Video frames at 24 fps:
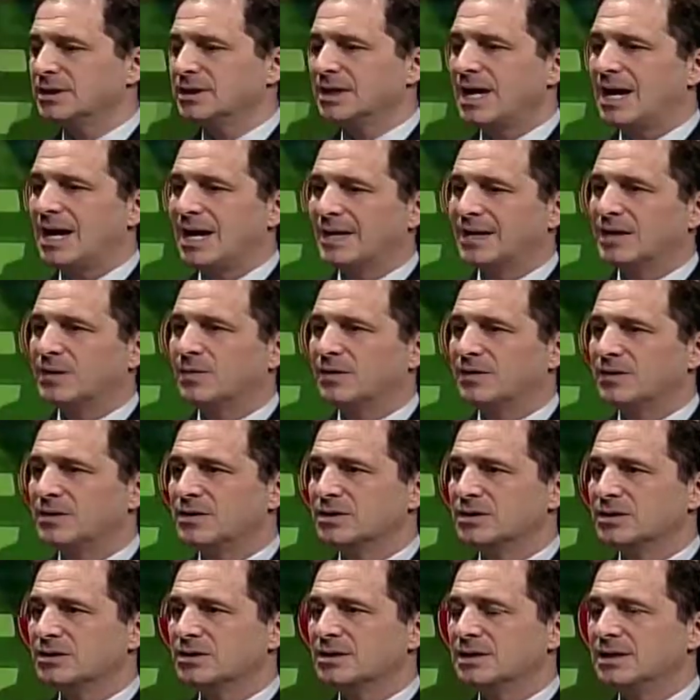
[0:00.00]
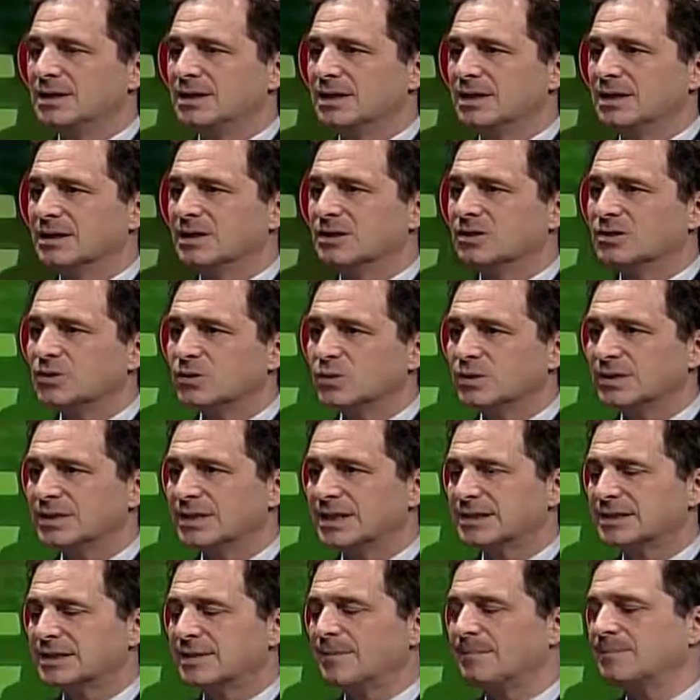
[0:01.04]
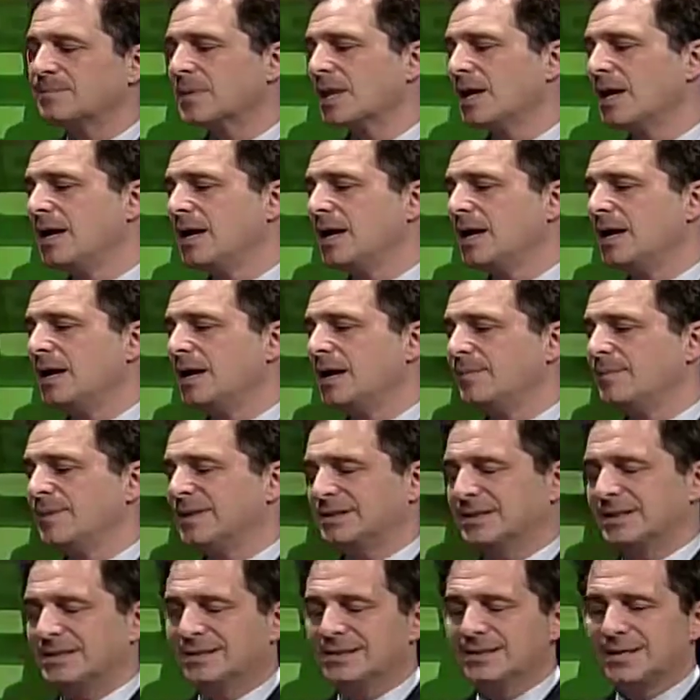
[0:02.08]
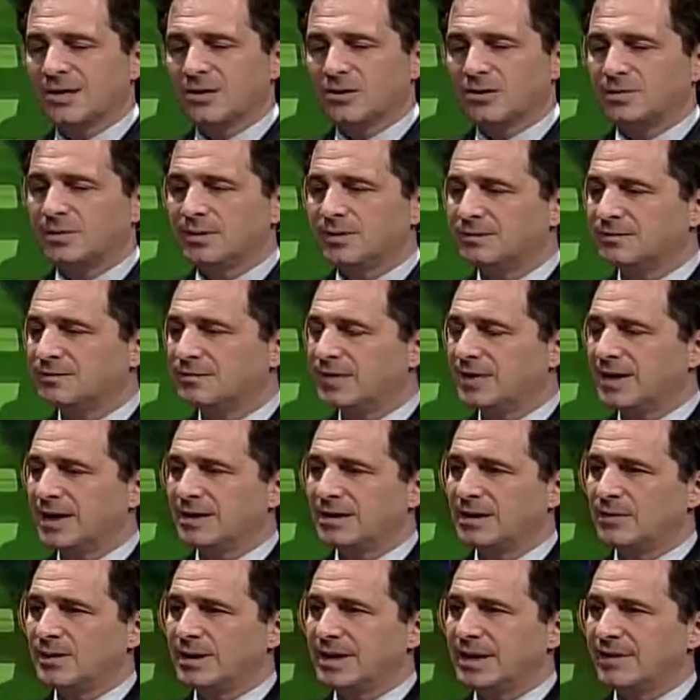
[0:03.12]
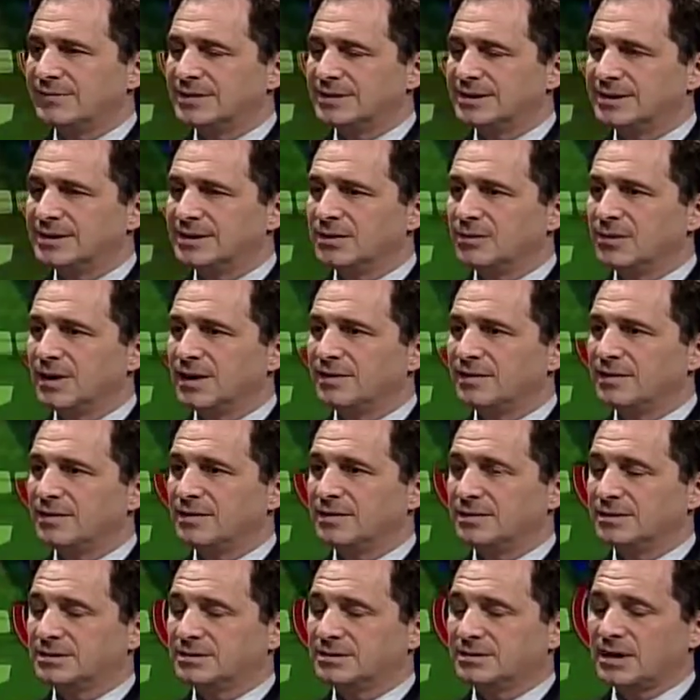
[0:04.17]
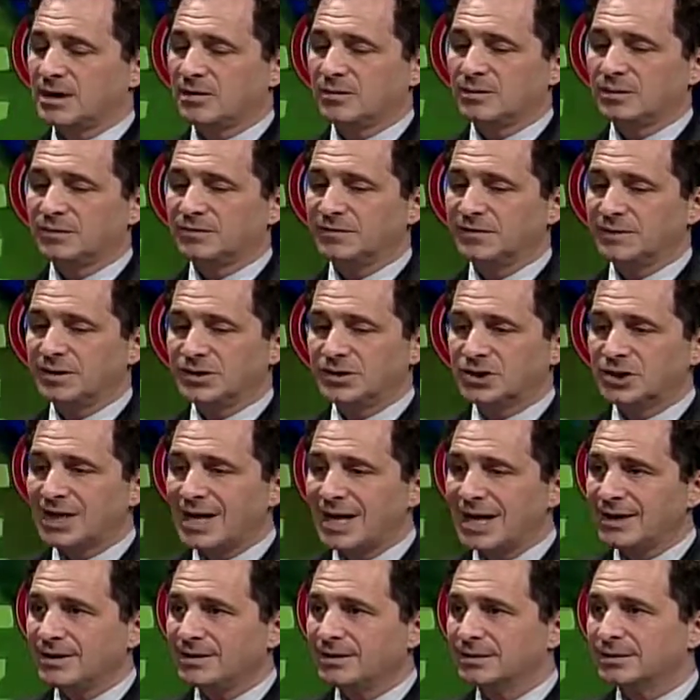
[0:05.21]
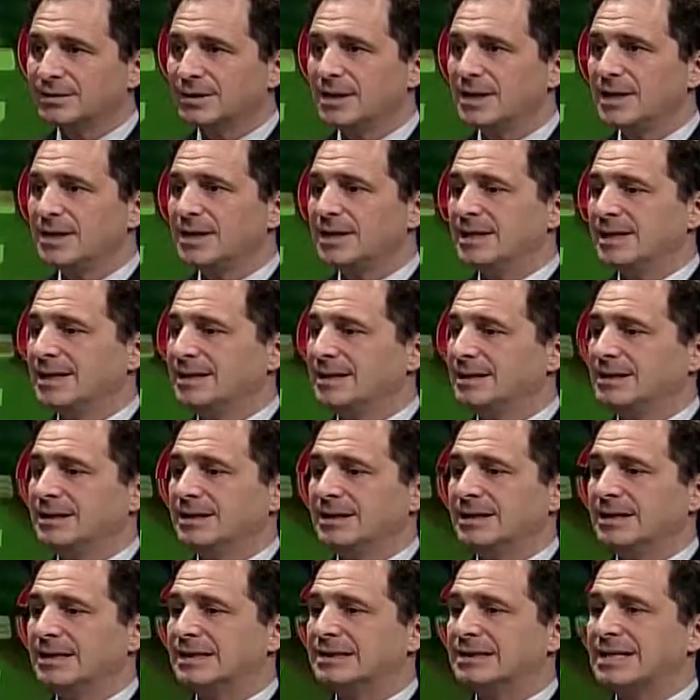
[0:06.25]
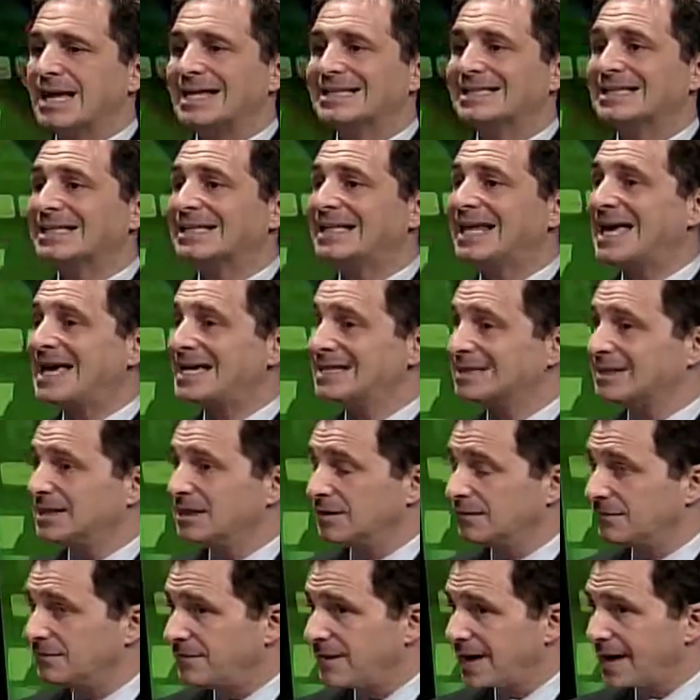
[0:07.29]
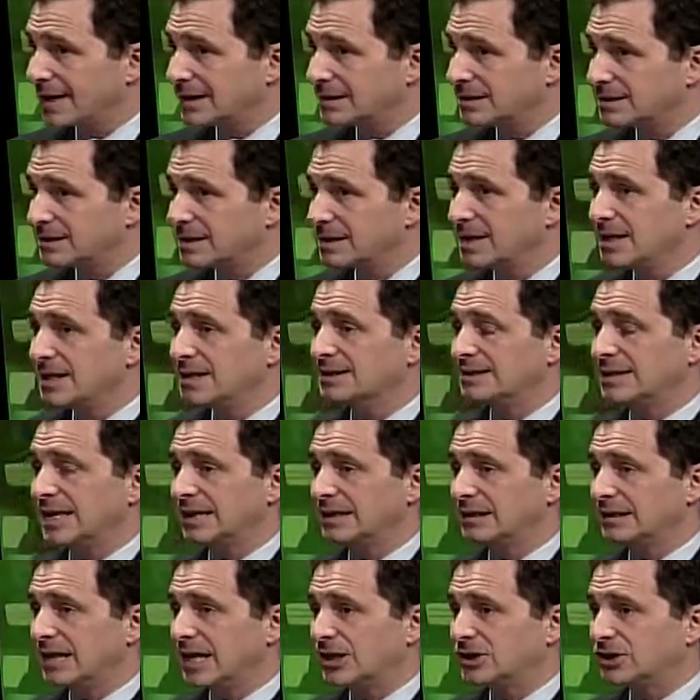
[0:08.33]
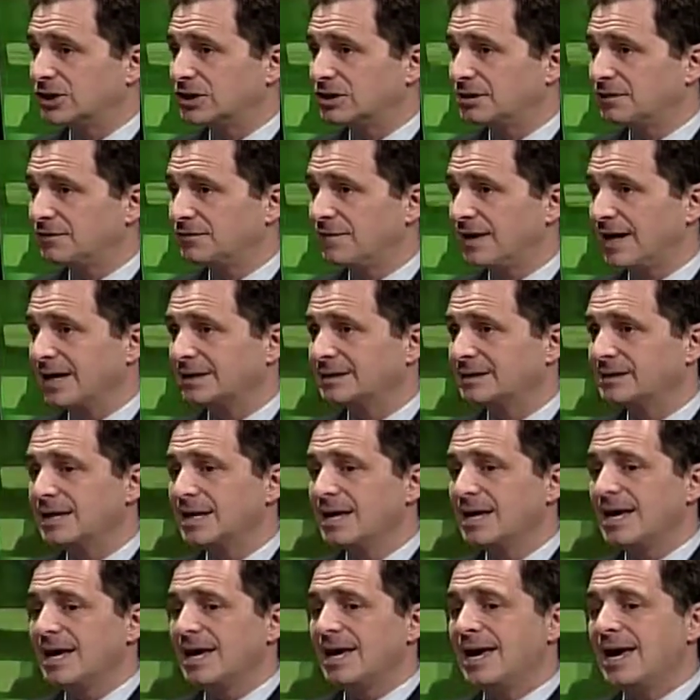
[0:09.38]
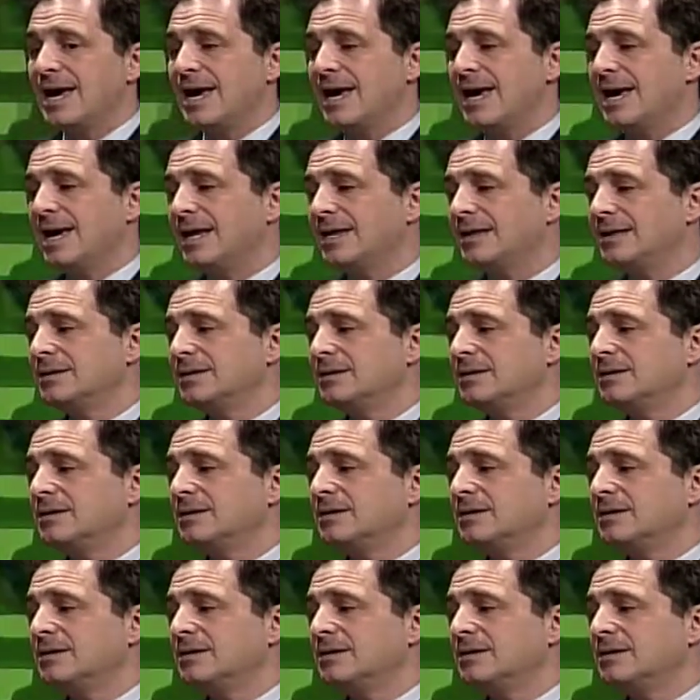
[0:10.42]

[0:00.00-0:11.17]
hiding within the school system. It's a terrible thing that we have to deal with. It's terrible for the child. It has lasting effects, psychological effects, and